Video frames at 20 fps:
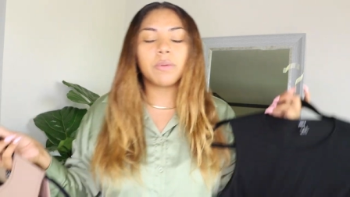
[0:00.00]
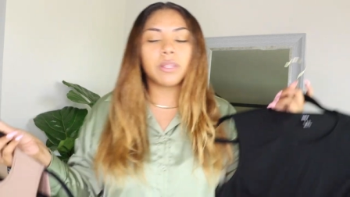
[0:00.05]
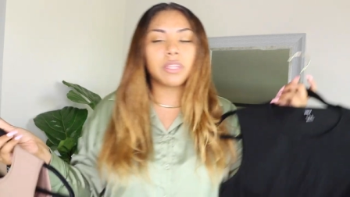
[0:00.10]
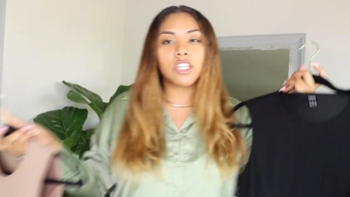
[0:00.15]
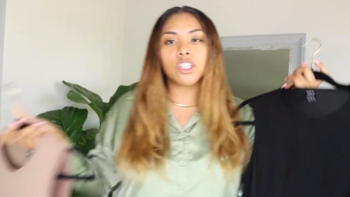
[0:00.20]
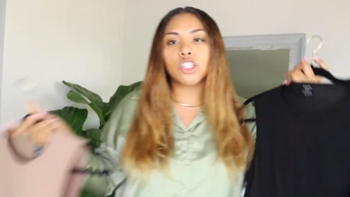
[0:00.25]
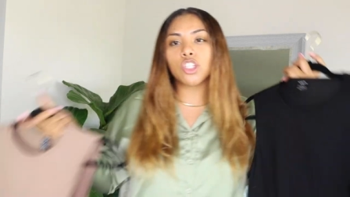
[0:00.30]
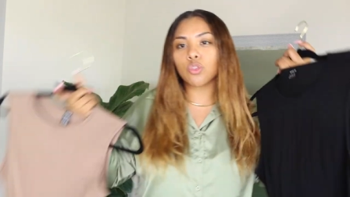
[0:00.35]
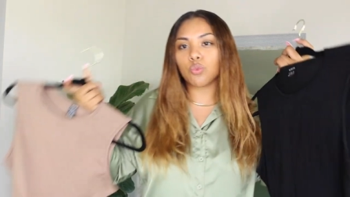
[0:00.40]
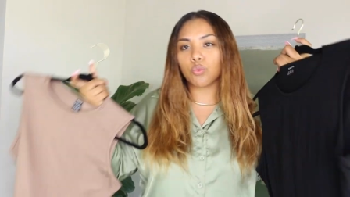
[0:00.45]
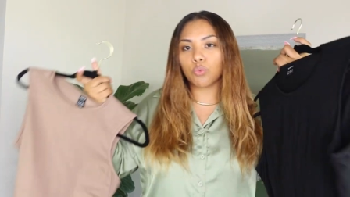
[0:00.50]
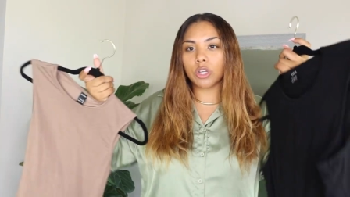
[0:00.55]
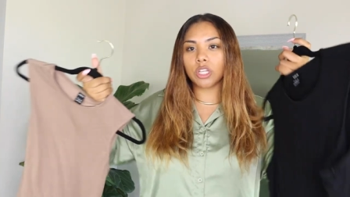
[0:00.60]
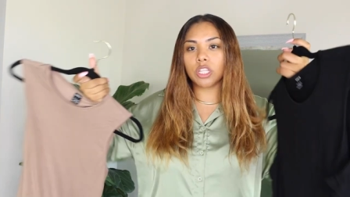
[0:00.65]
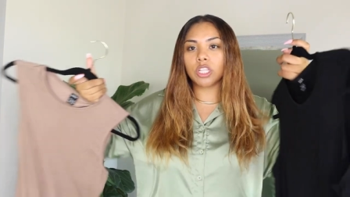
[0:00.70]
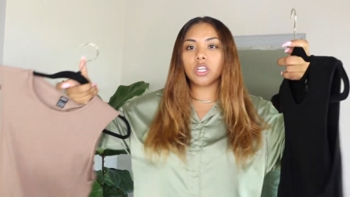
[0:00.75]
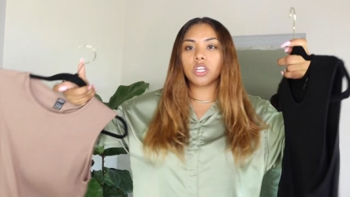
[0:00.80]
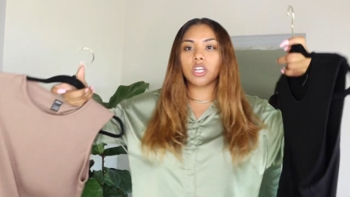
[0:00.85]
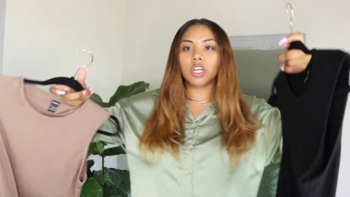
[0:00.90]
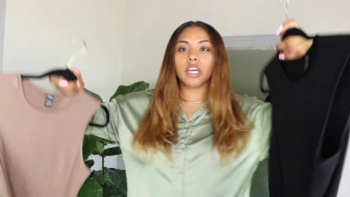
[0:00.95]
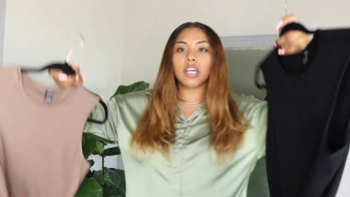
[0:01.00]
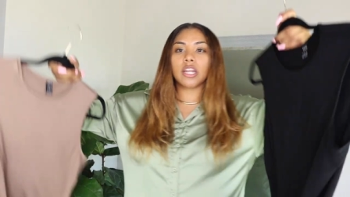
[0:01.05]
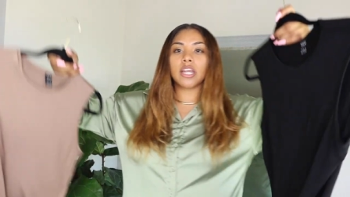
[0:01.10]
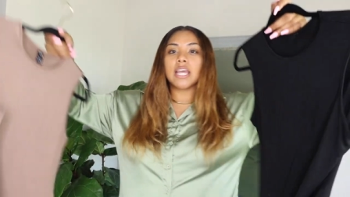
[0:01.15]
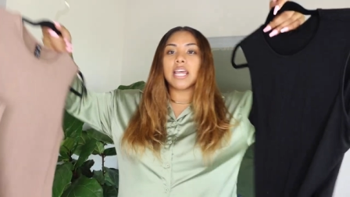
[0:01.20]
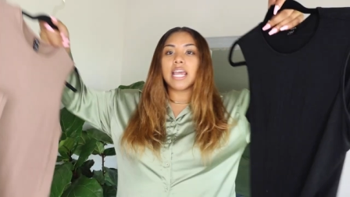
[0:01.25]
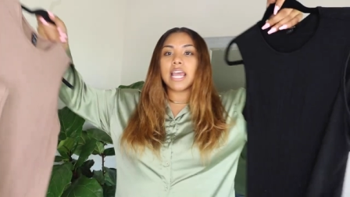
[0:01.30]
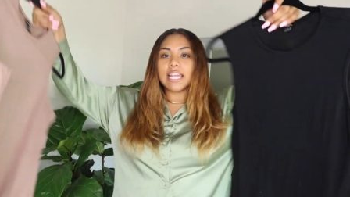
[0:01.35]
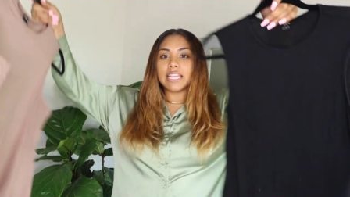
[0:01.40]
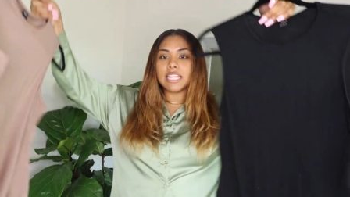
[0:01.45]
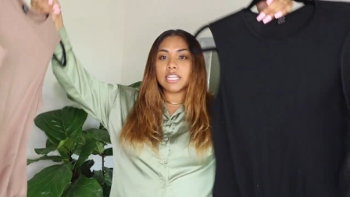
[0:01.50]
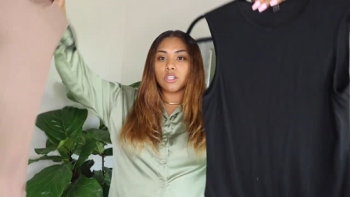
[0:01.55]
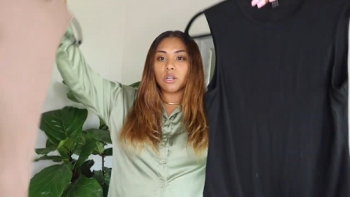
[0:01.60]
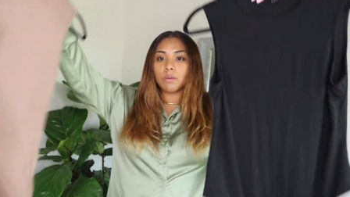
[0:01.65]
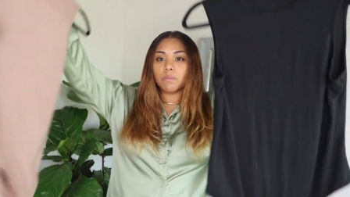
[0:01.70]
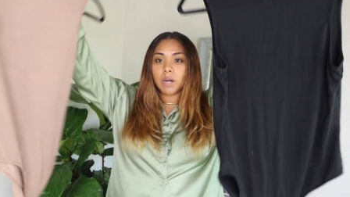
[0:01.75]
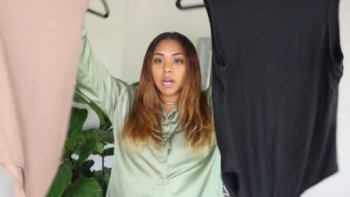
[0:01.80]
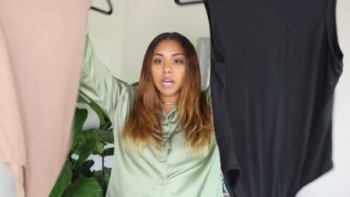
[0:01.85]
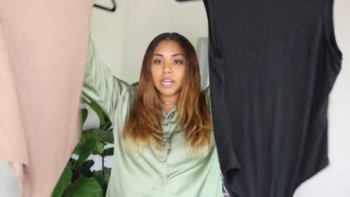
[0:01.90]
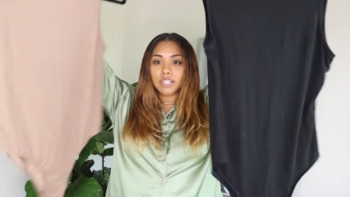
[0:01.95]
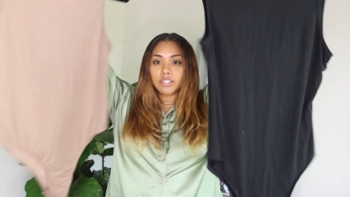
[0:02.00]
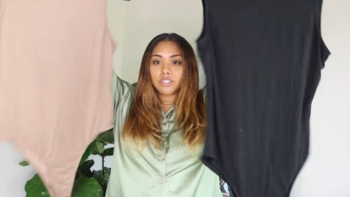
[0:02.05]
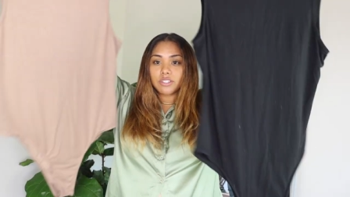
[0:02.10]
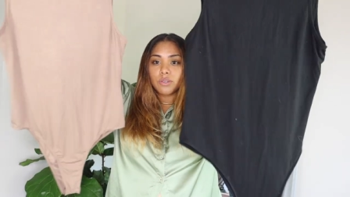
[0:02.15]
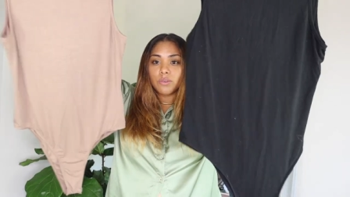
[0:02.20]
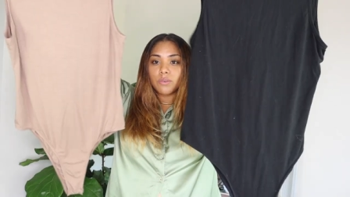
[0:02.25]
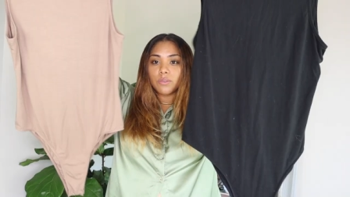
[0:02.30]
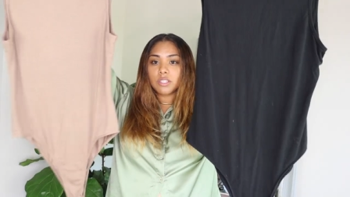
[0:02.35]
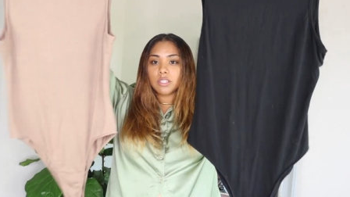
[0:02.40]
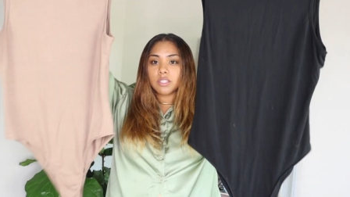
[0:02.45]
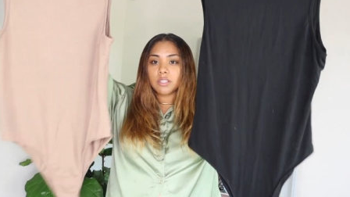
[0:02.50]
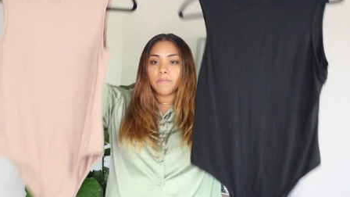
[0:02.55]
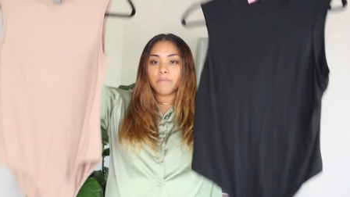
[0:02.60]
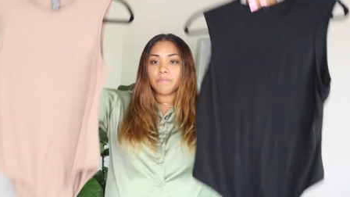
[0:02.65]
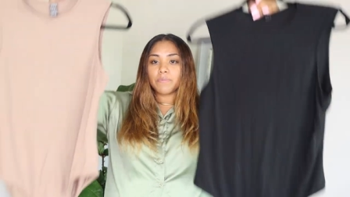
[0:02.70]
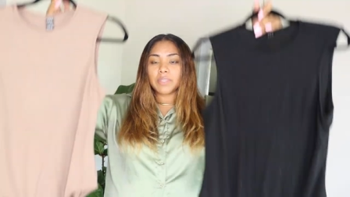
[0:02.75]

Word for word: But this is really good. And these are bodysuits.